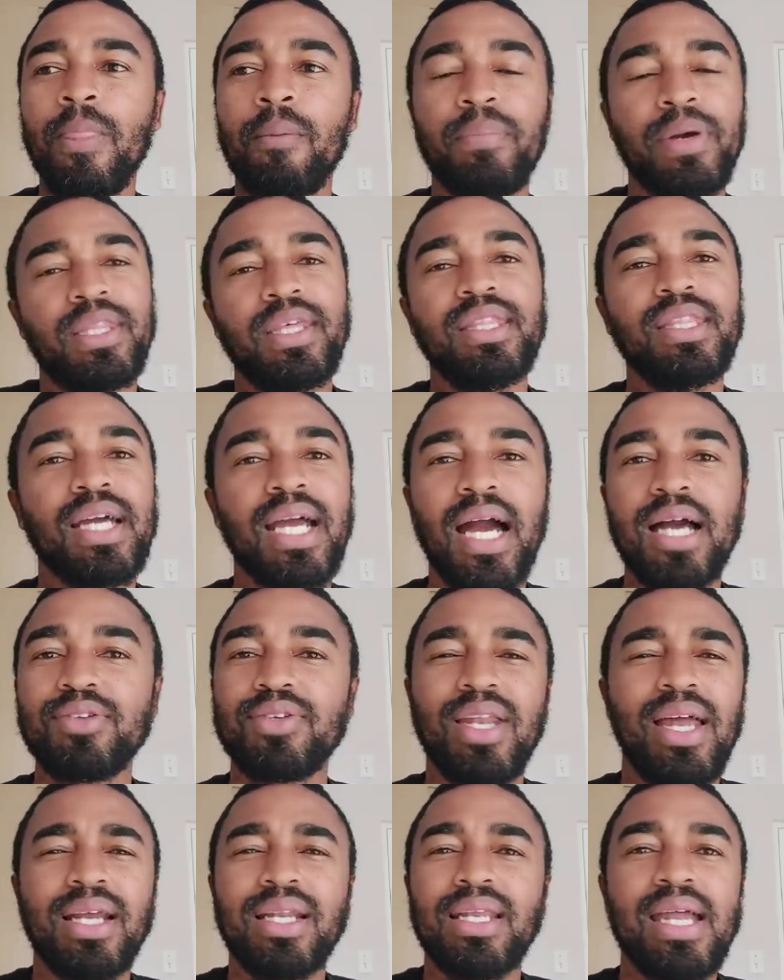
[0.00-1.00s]
But then the guys
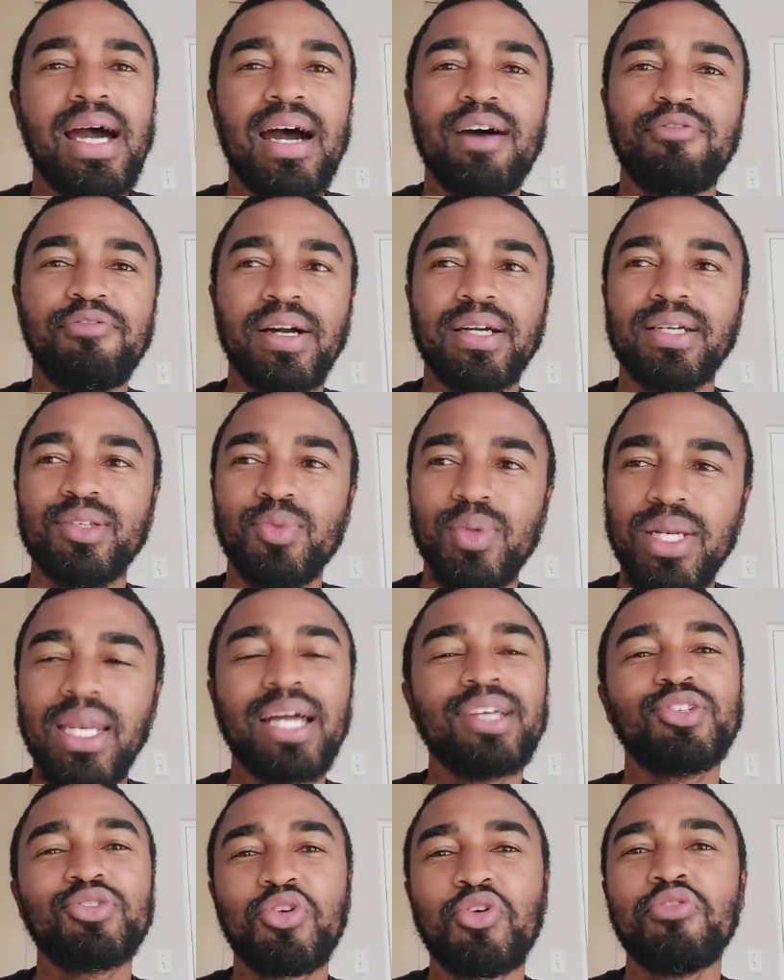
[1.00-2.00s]
were like, nah, fuck it. We'd
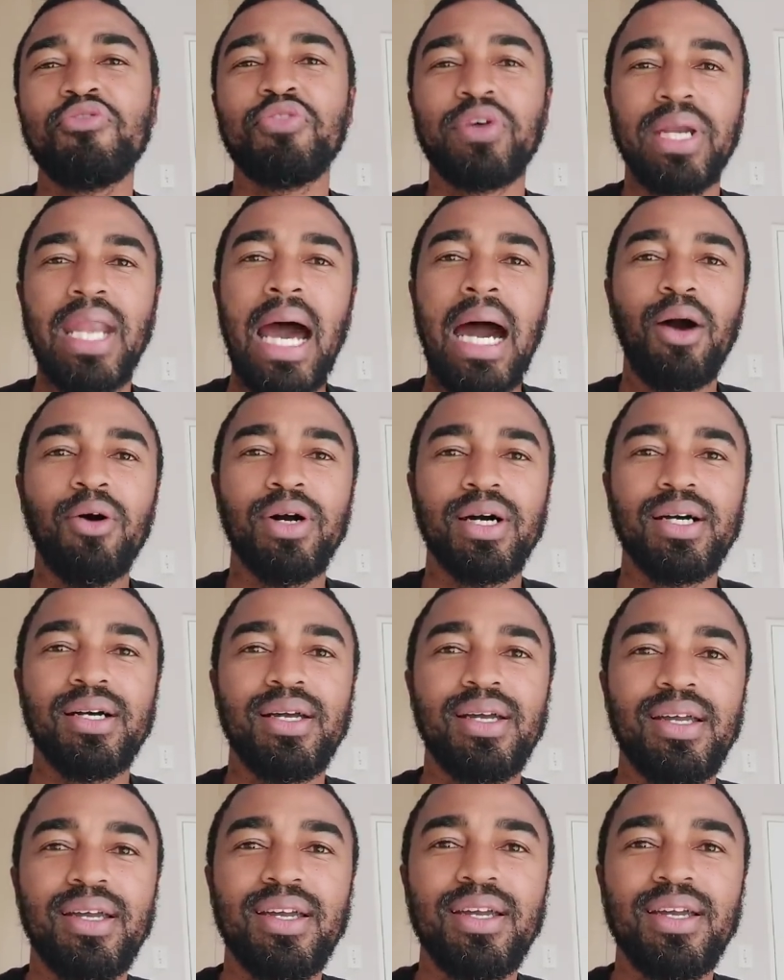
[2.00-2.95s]
like to go for an hour.